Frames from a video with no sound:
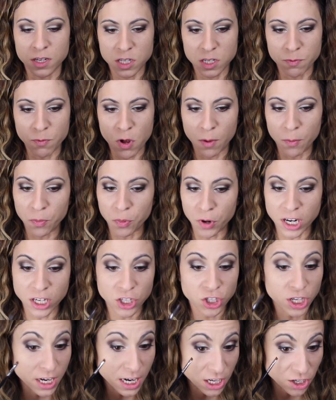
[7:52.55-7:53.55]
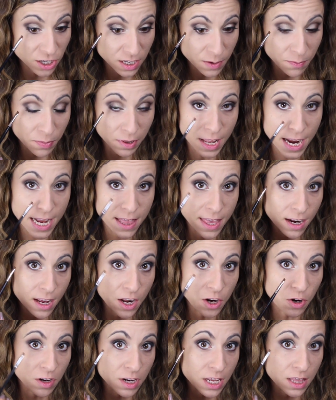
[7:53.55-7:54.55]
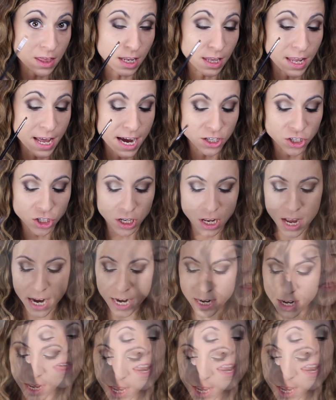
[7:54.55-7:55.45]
small brush and I just applied that underneath the lash line.